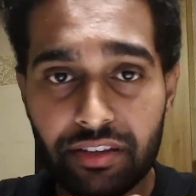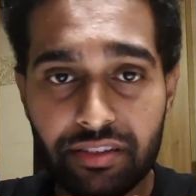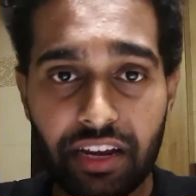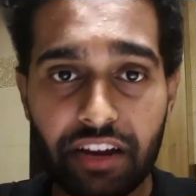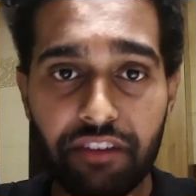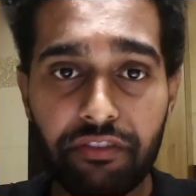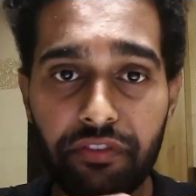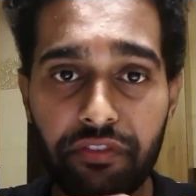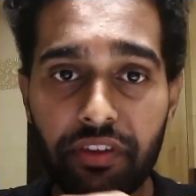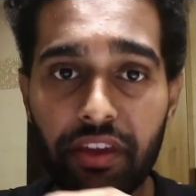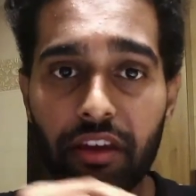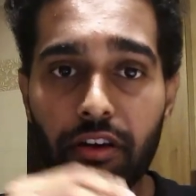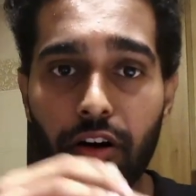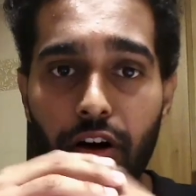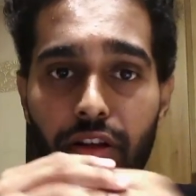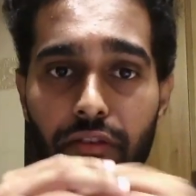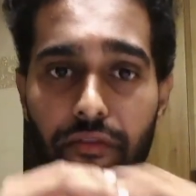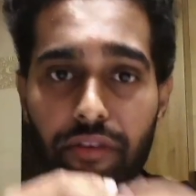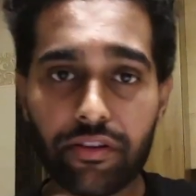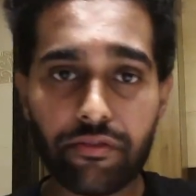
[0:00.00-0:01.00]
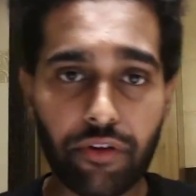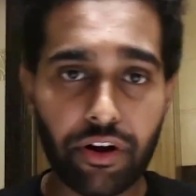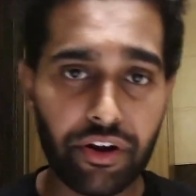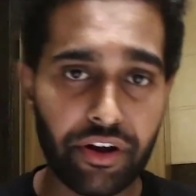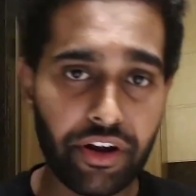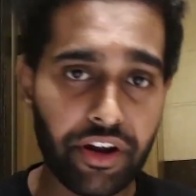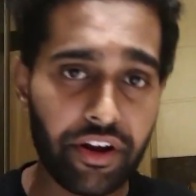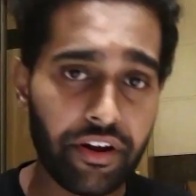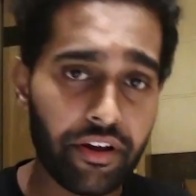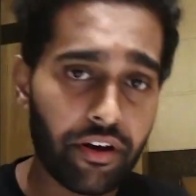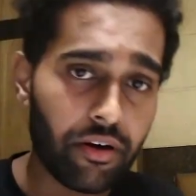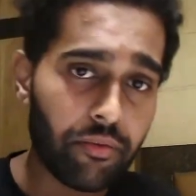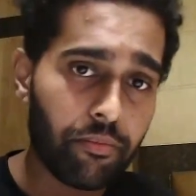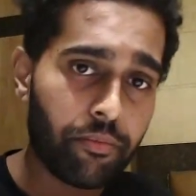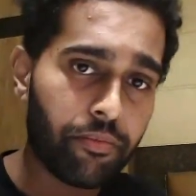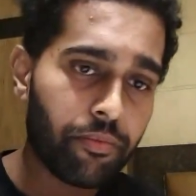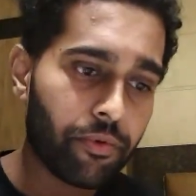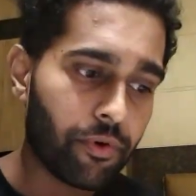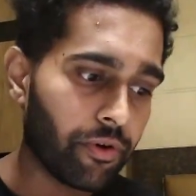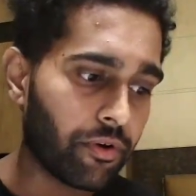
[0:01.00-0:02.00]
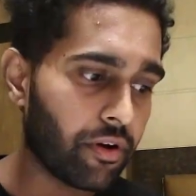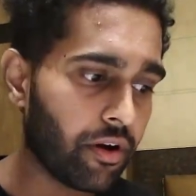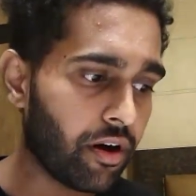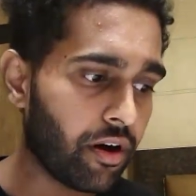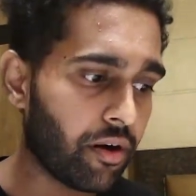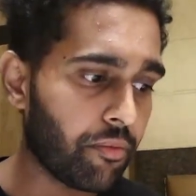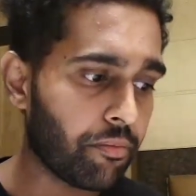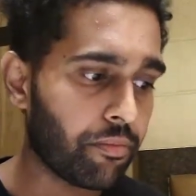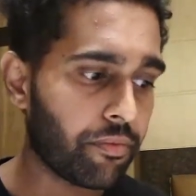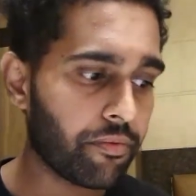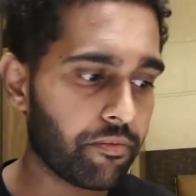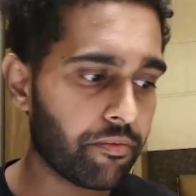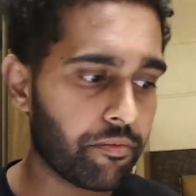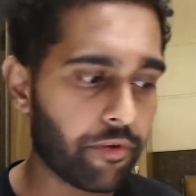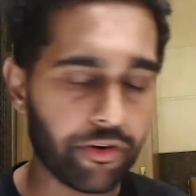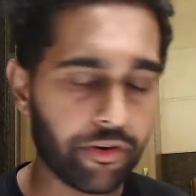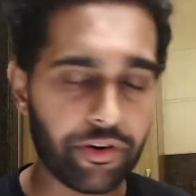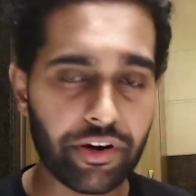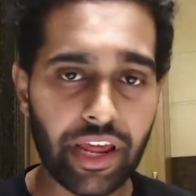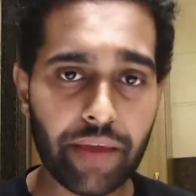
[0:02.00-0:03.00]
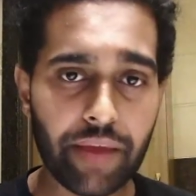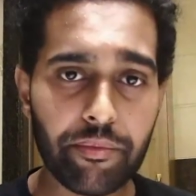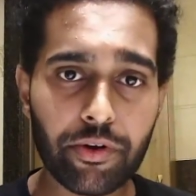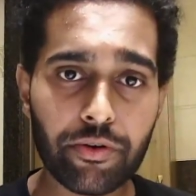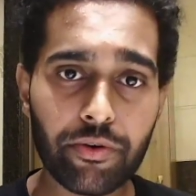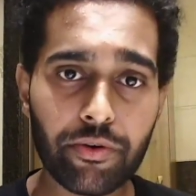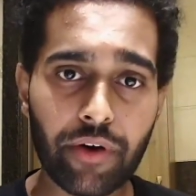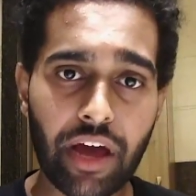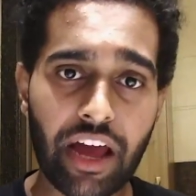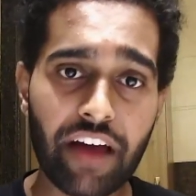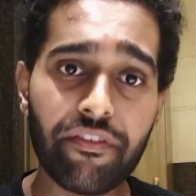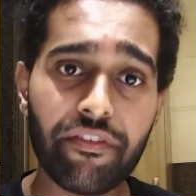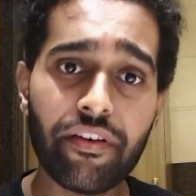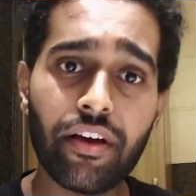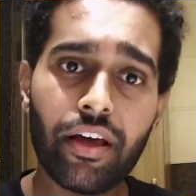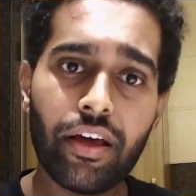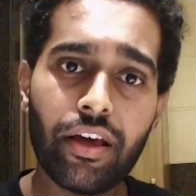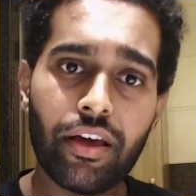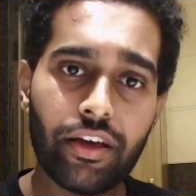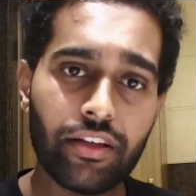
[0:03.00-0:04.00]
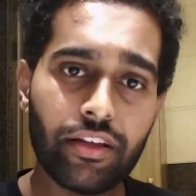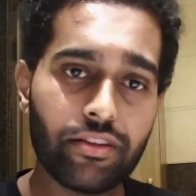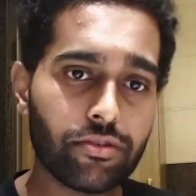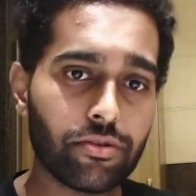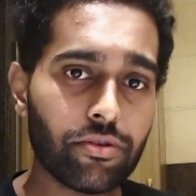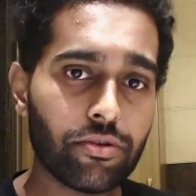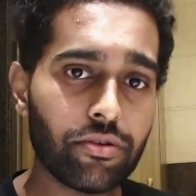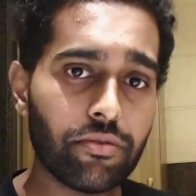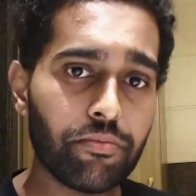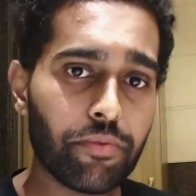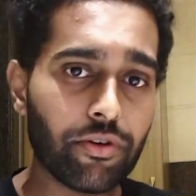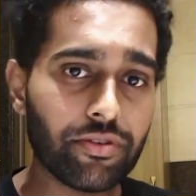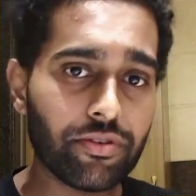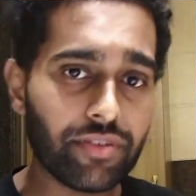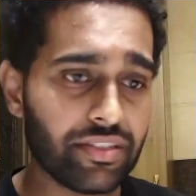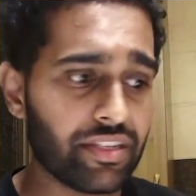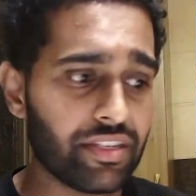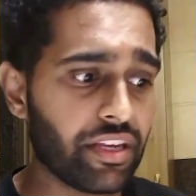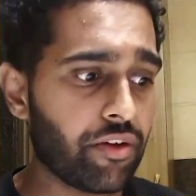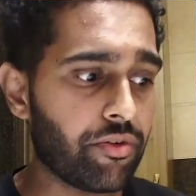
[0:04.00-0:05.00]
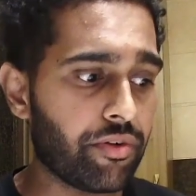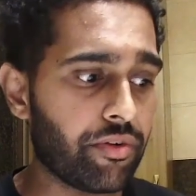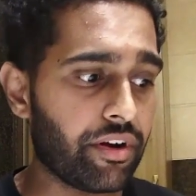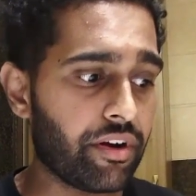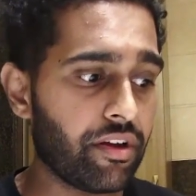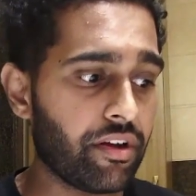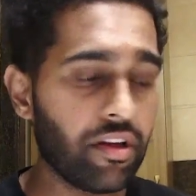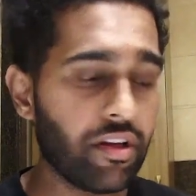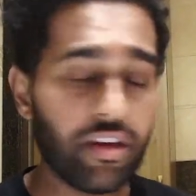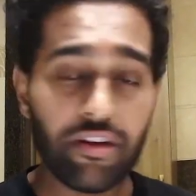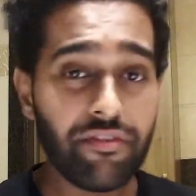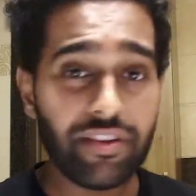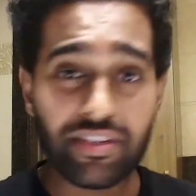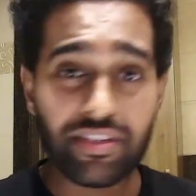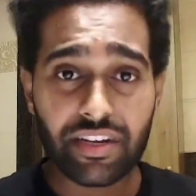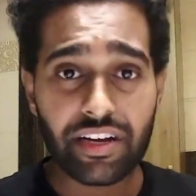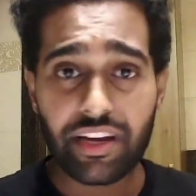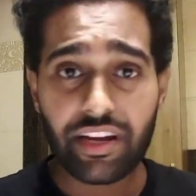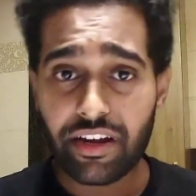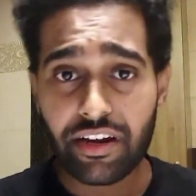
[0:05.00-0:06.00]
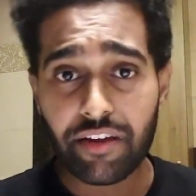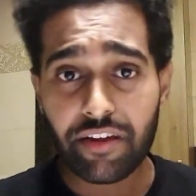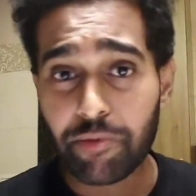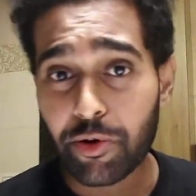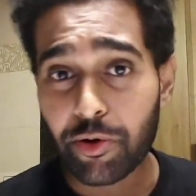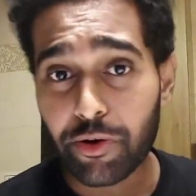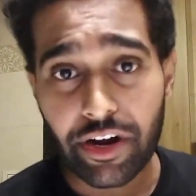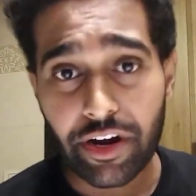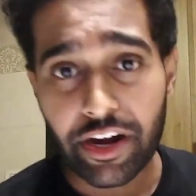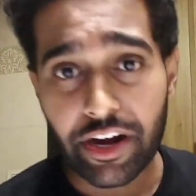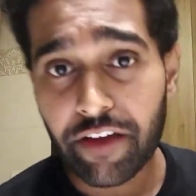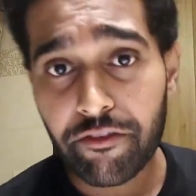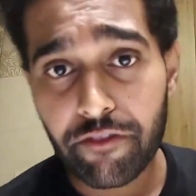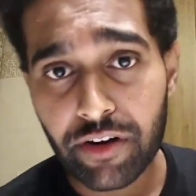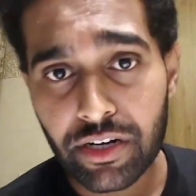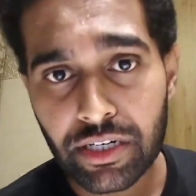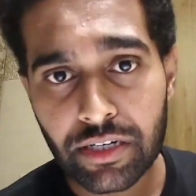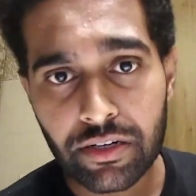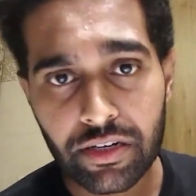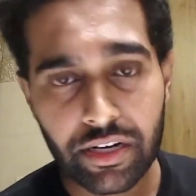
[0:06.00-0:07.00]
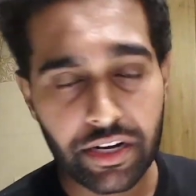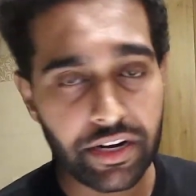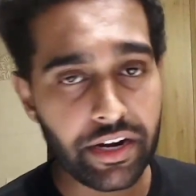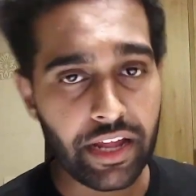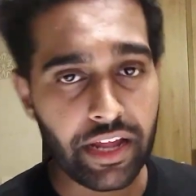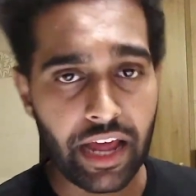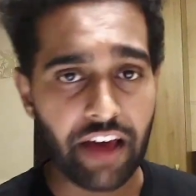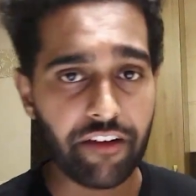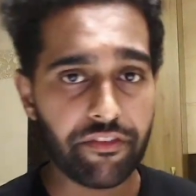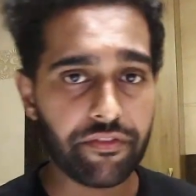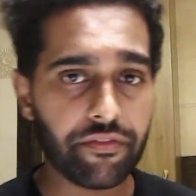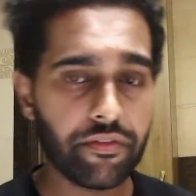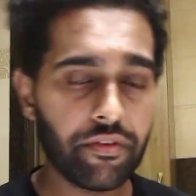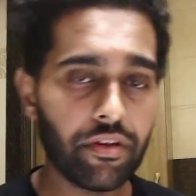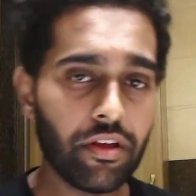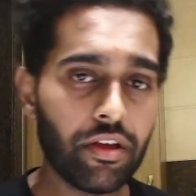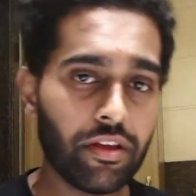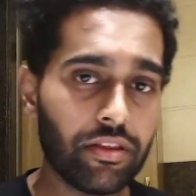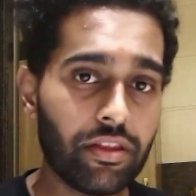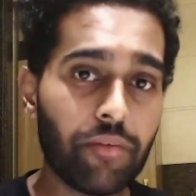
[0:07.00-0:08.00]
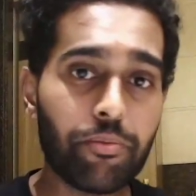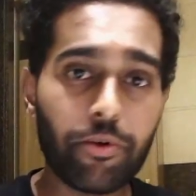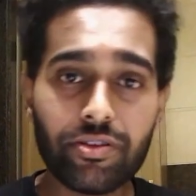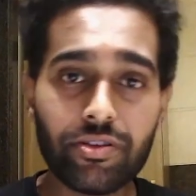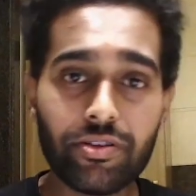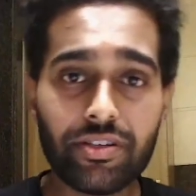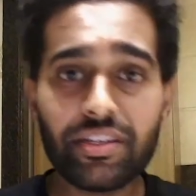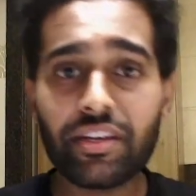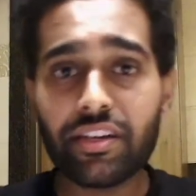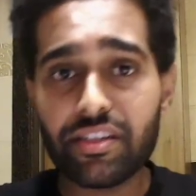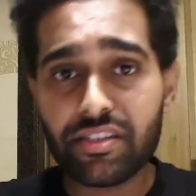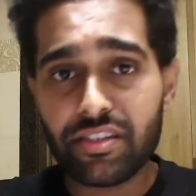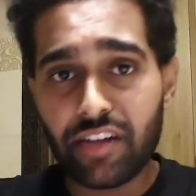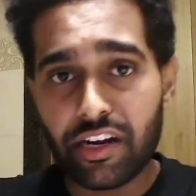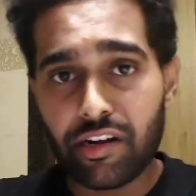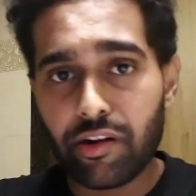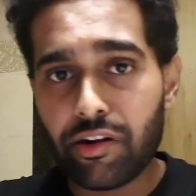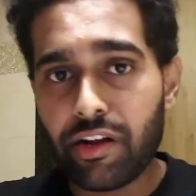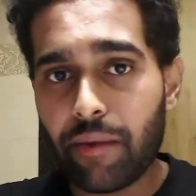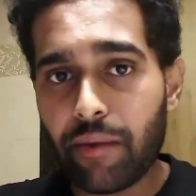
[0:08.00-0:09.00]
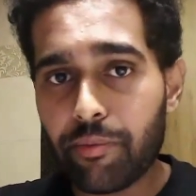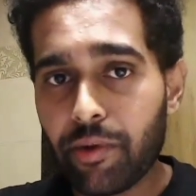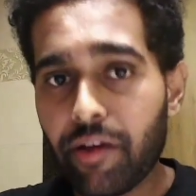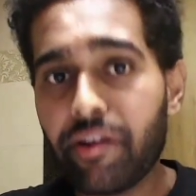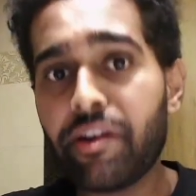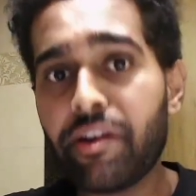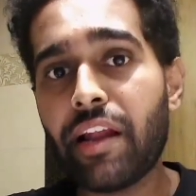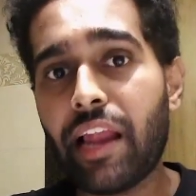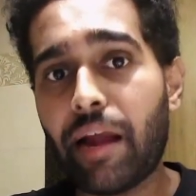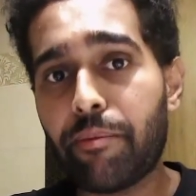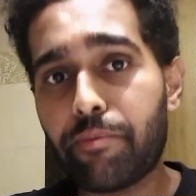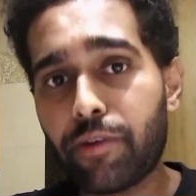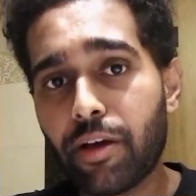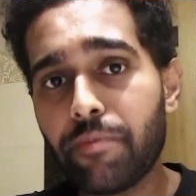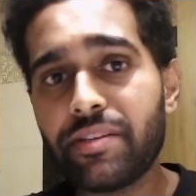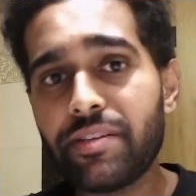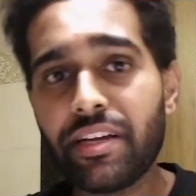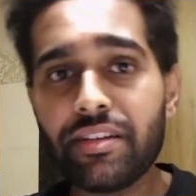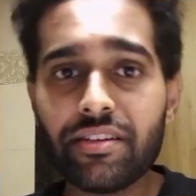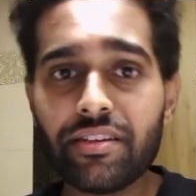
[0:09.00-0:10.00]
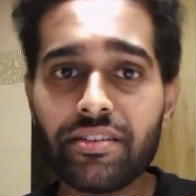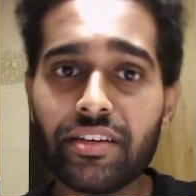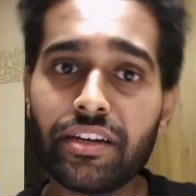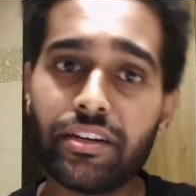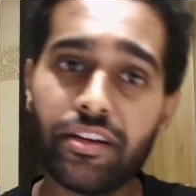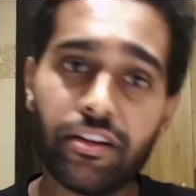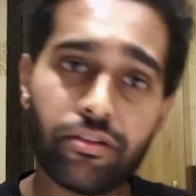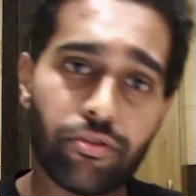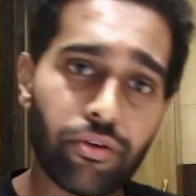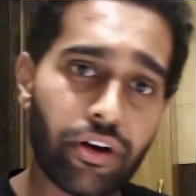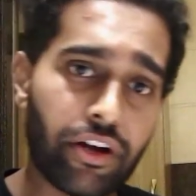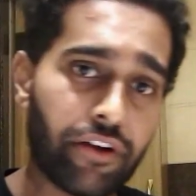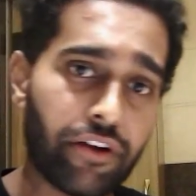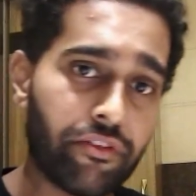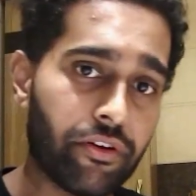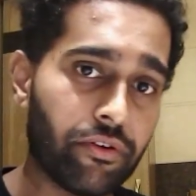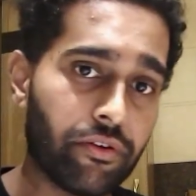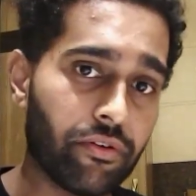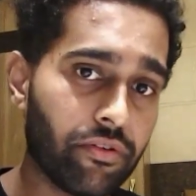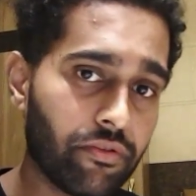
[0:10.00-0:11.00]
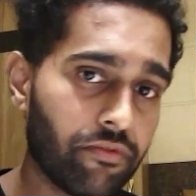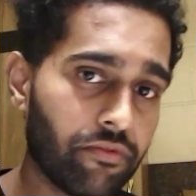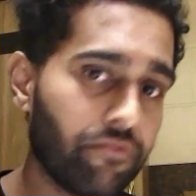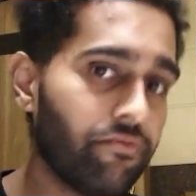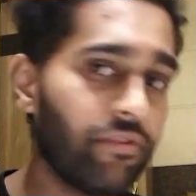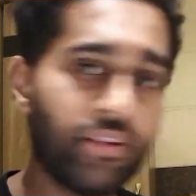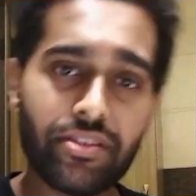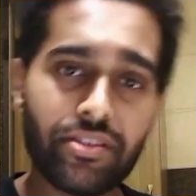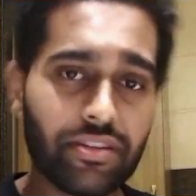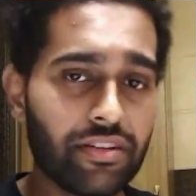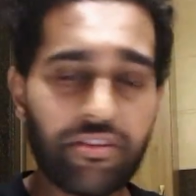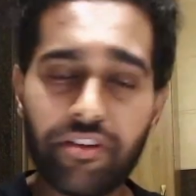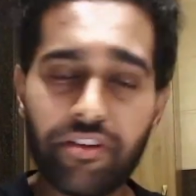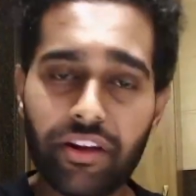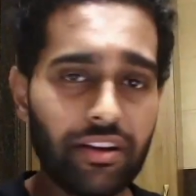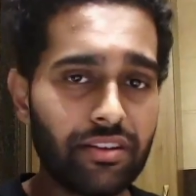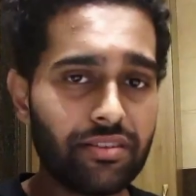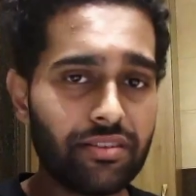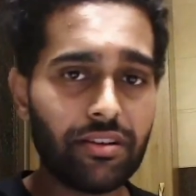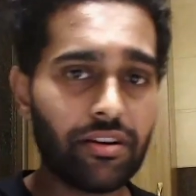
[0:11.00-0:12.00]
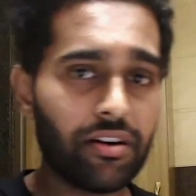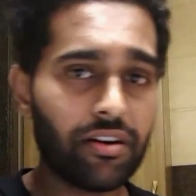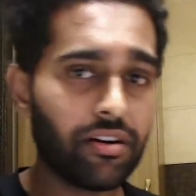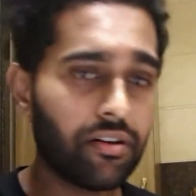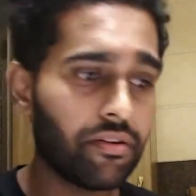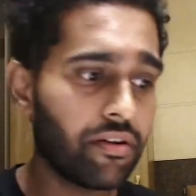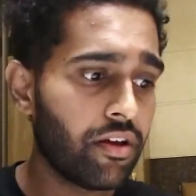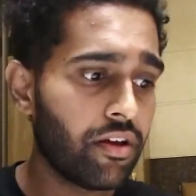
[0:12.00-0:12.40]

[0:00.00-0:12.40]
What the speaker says: that we always wanted a prototype to have its own processing unit, which clearly prototype 1 didn't have. The processing is done on laptop, and laptop sends a signal to Arduino, which triggers the